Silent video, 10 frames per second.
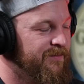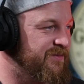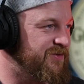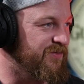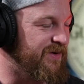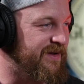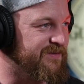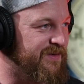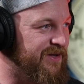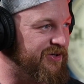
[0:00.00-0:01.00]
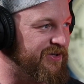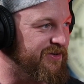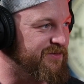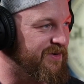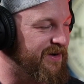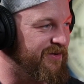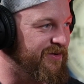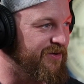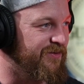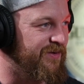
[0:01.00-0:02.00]
I'm sure we had some English ales, but I
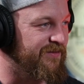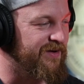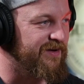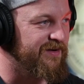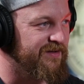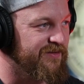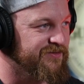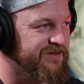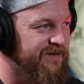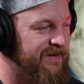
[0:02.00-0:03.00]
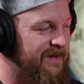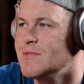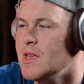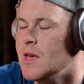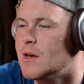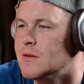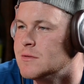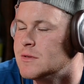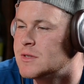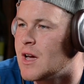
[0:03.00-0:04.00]
don't know. We haven't gotten into those yet. Yeah.
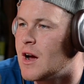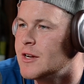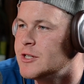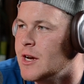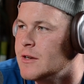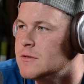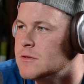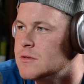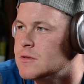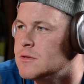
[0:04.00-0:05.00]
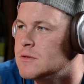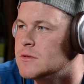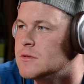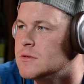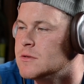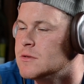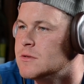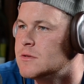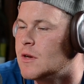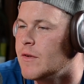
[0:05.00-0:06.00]
Scottish ales and
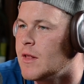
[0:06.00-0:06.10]
stuff like